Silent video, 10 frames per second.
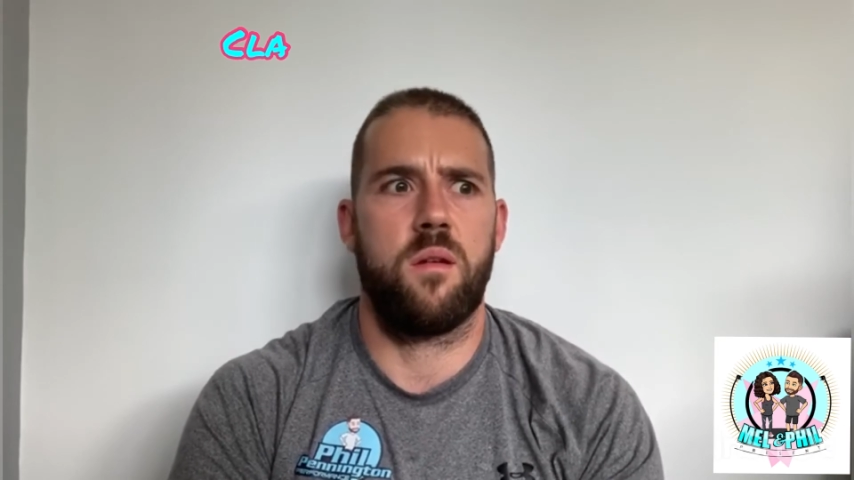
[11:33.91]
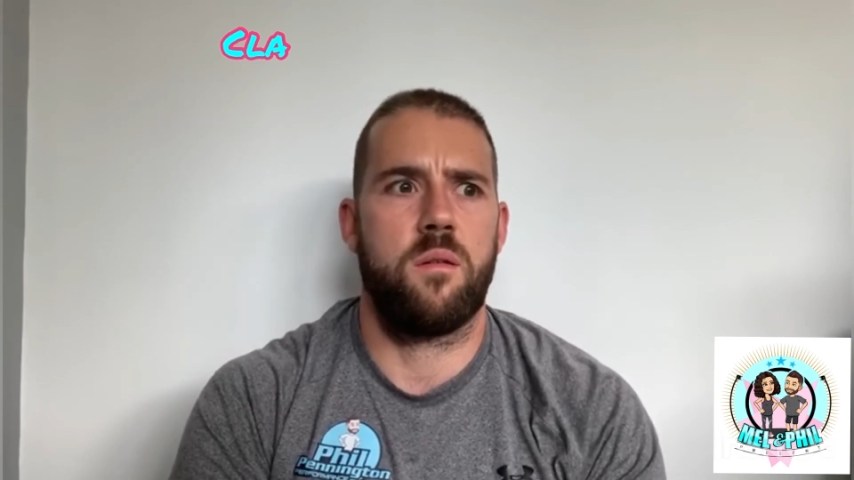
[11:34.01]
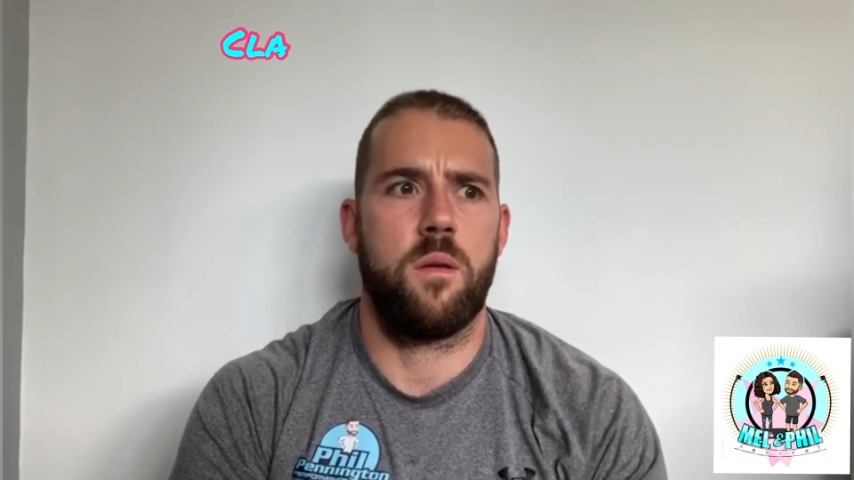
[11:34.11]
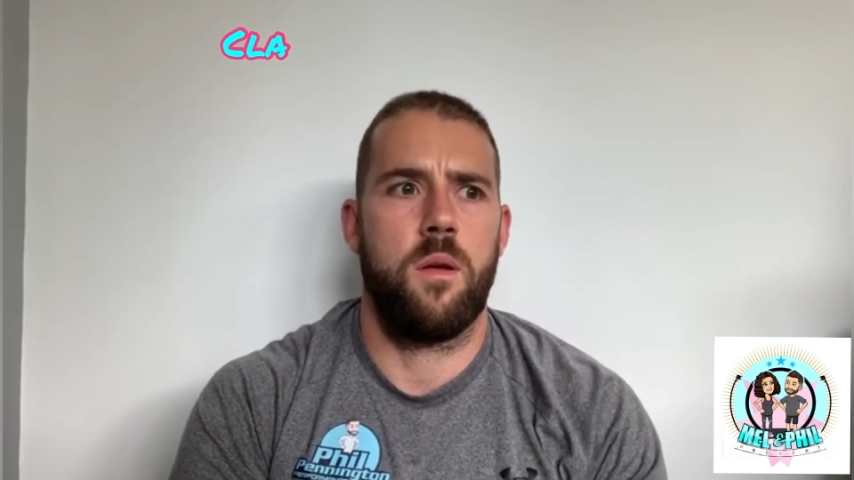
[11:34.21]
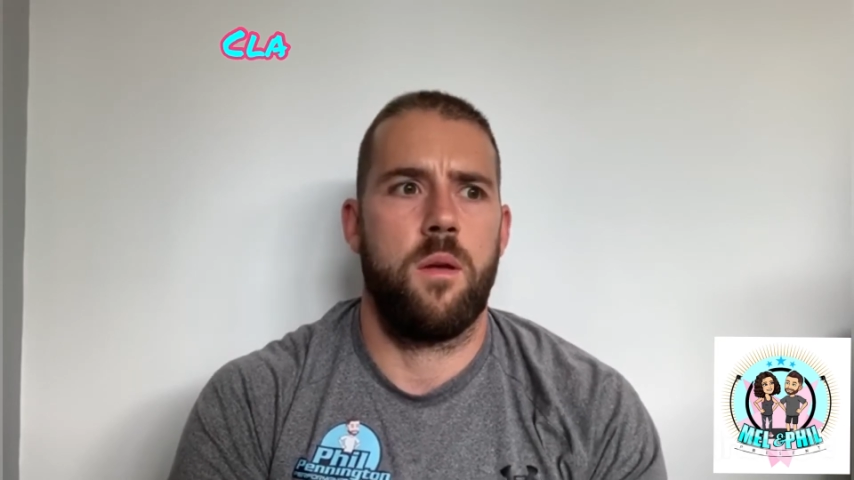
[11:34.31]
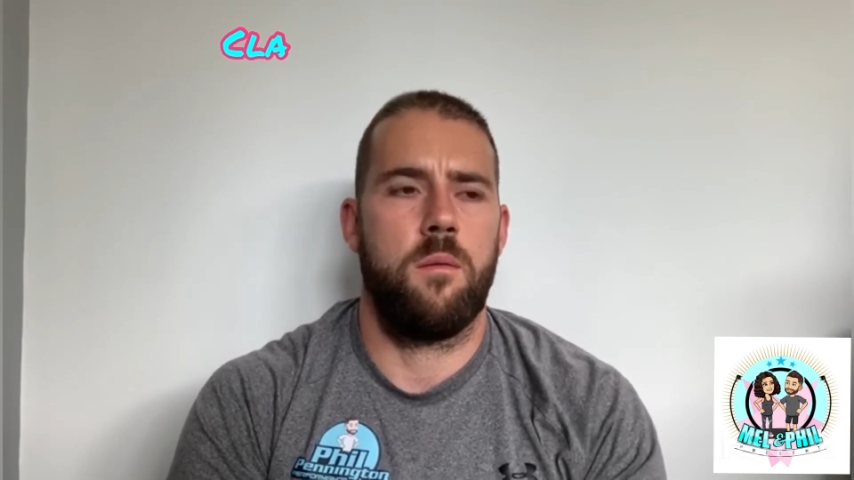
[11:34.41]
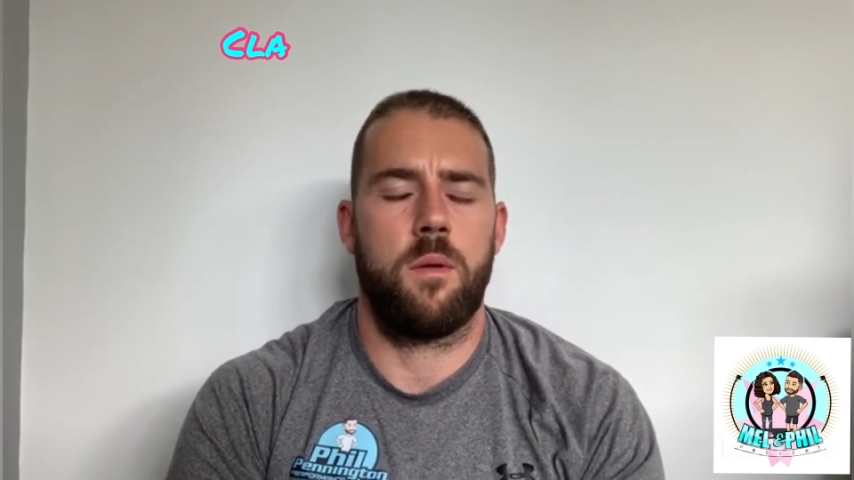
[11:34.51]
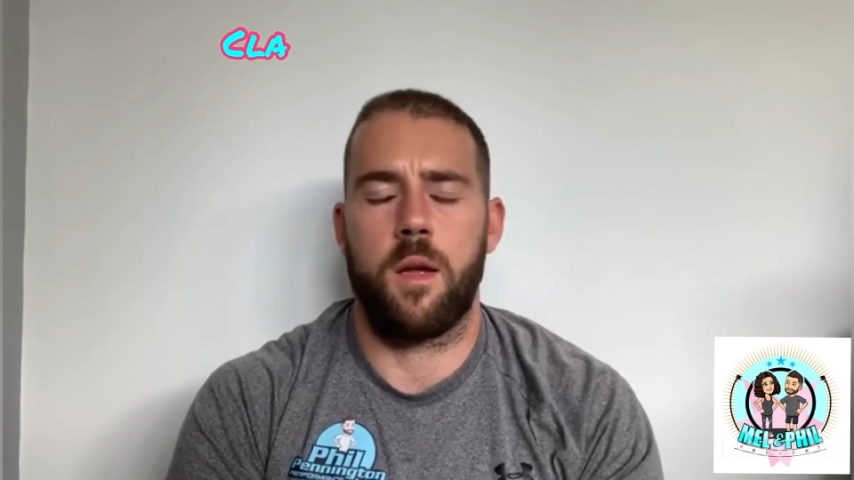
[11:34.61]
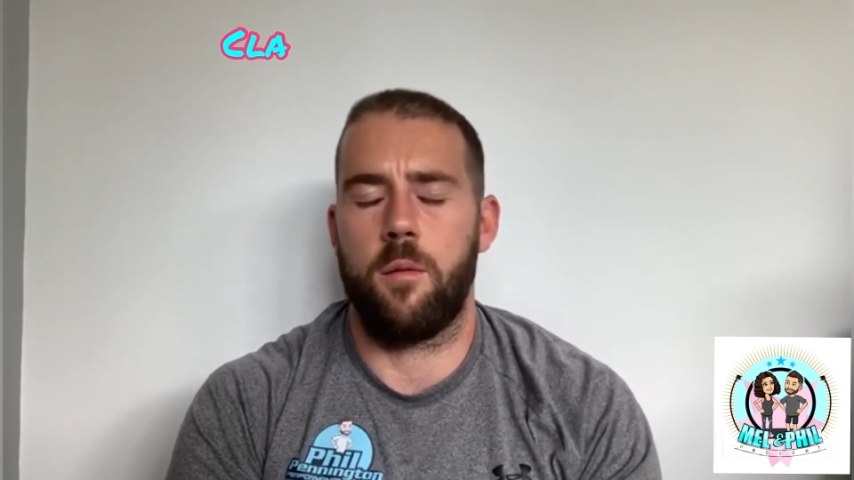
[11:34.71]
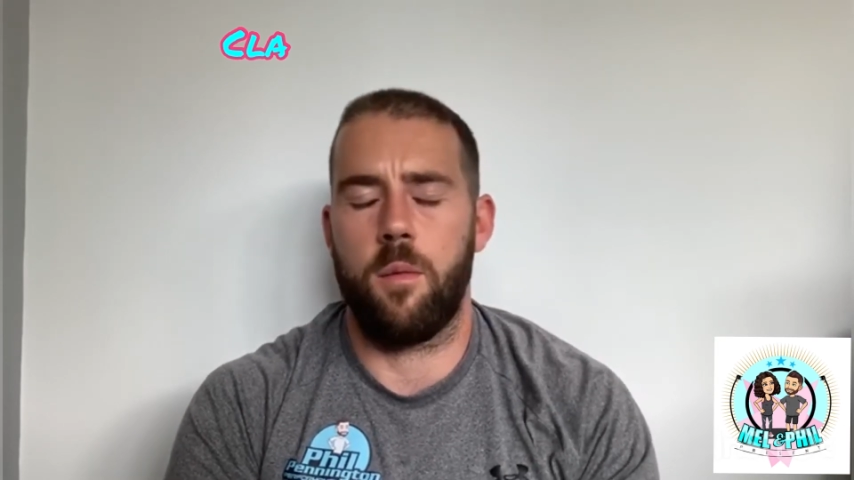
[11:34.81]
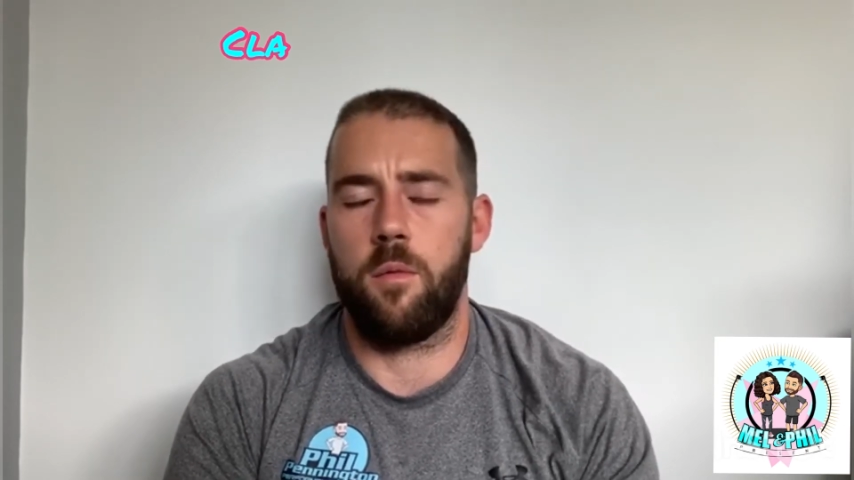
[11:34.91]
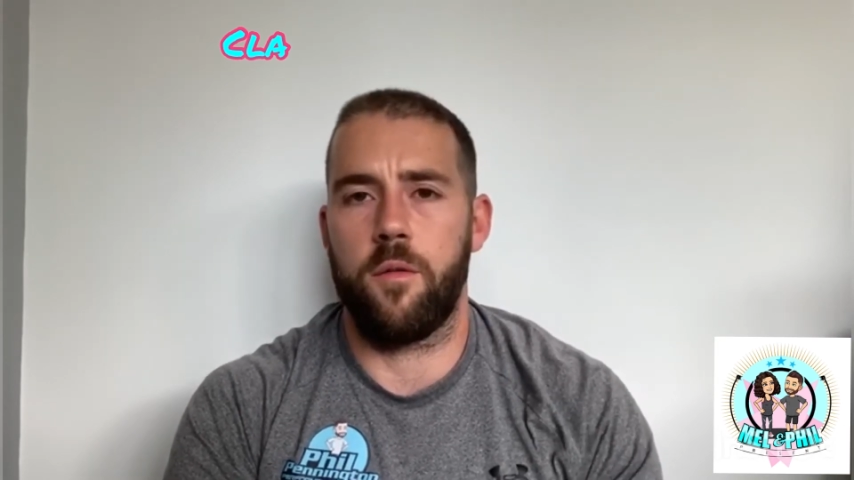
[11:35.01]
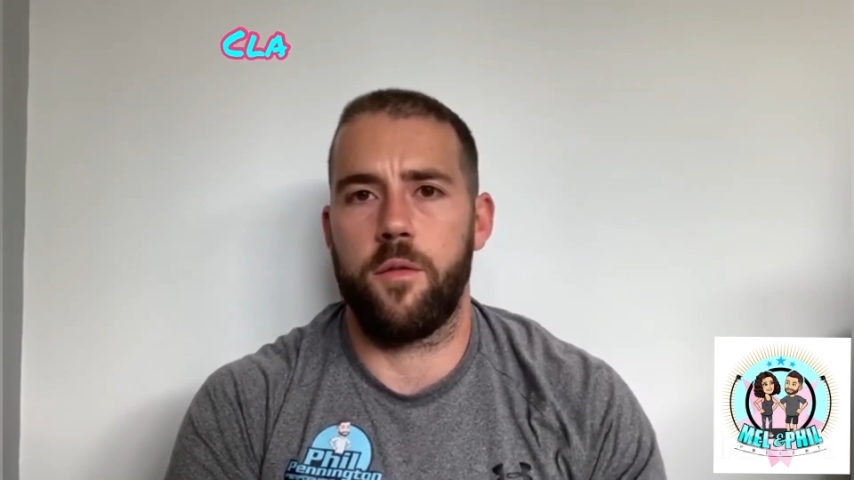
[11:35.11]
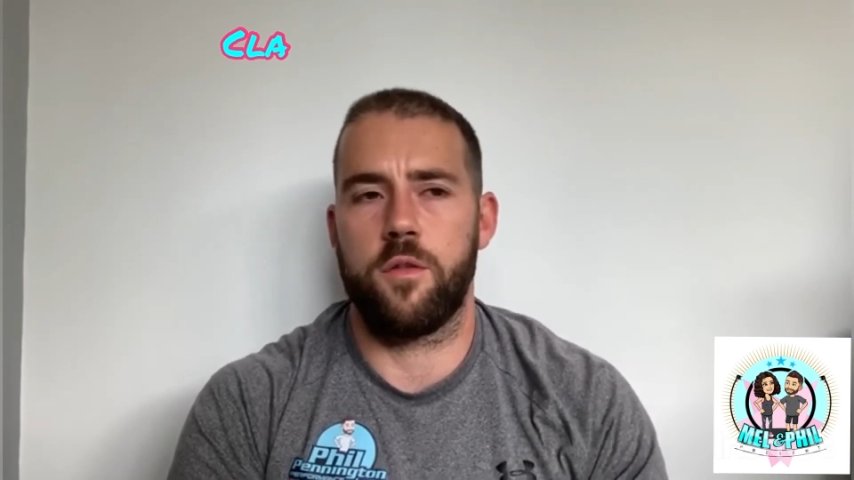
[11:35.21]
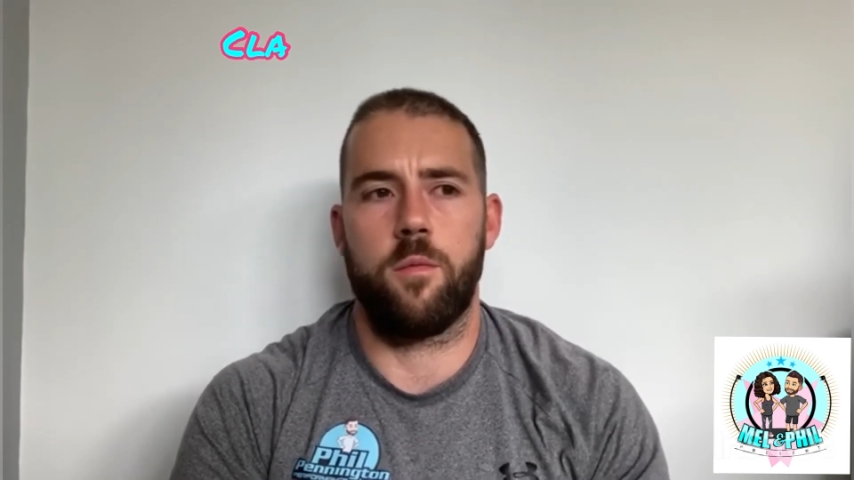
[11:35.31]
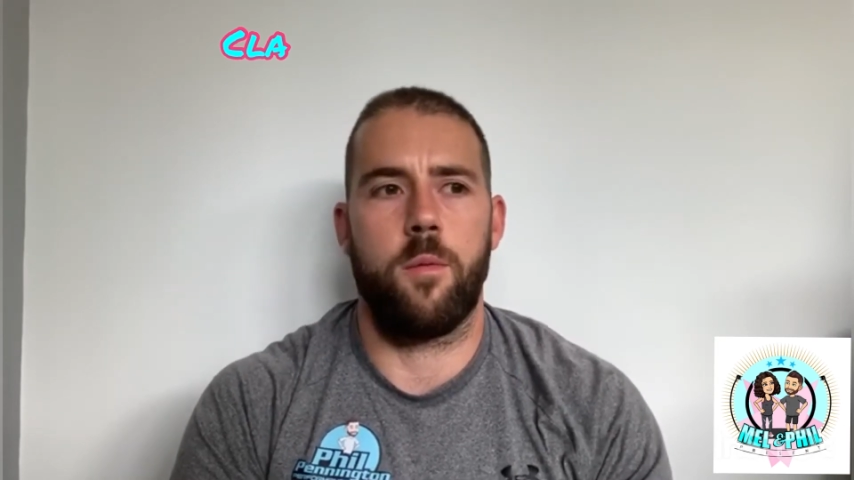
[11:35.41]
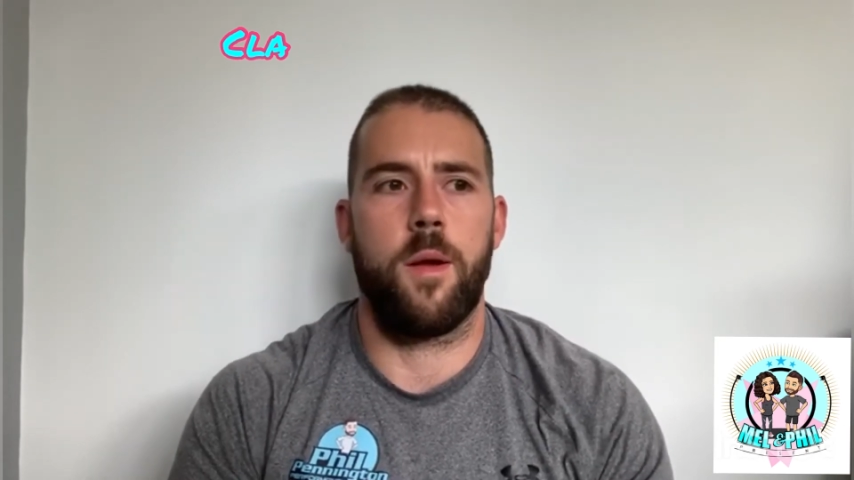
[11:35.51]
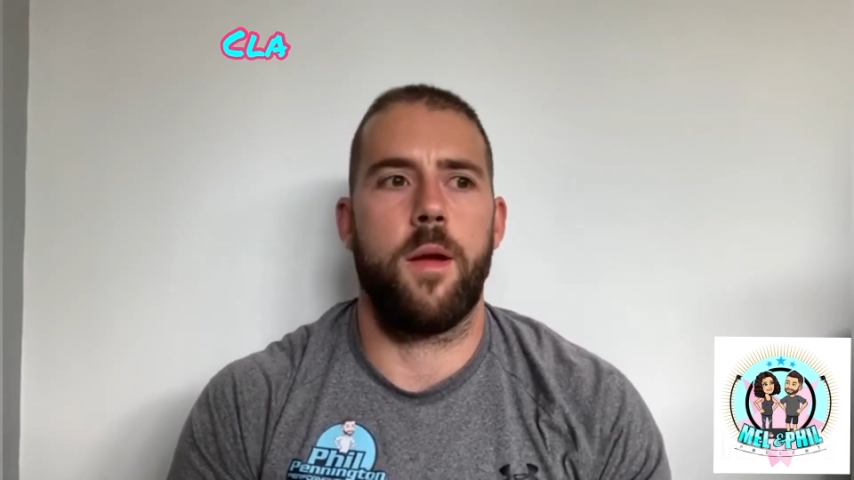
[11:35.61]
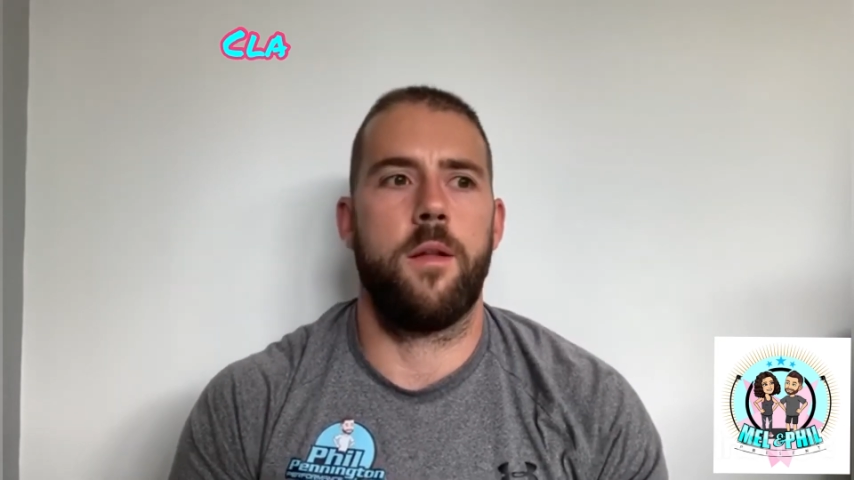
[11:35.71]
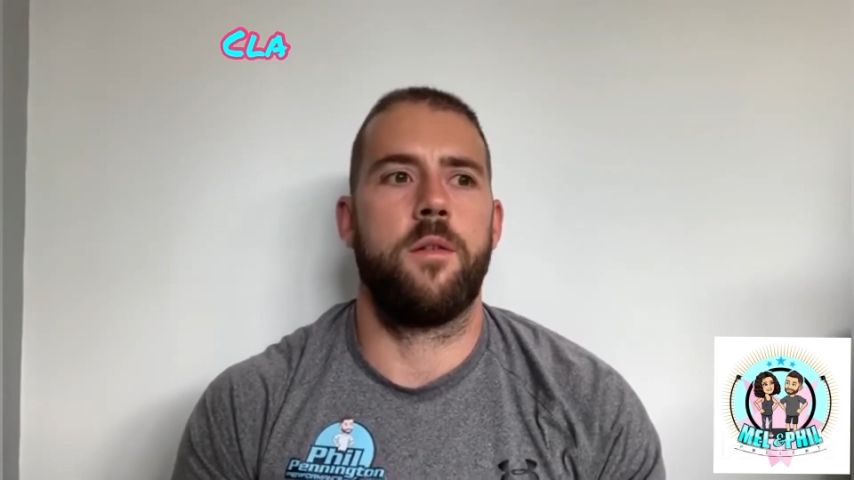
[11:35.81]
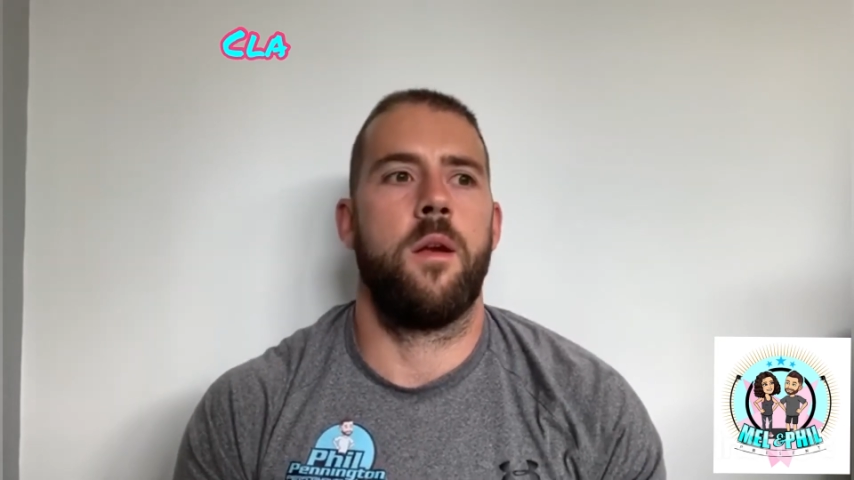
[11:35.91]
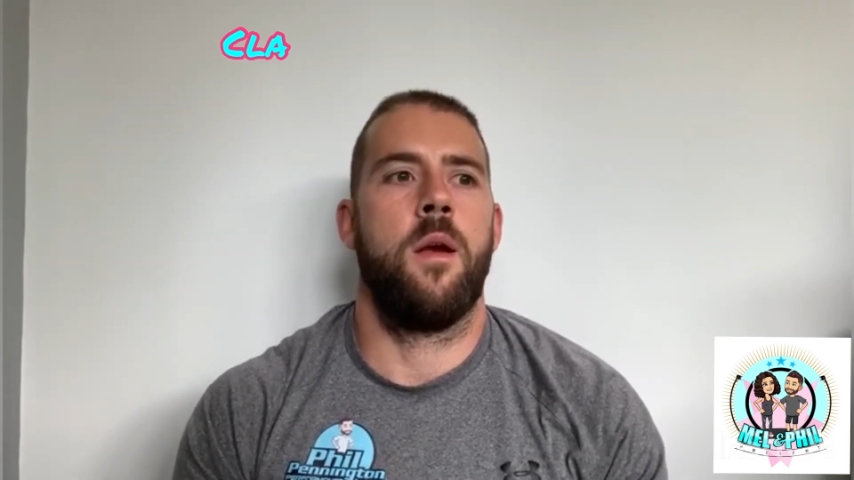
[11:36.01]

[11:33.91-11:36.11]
I can't remember off the top of my head.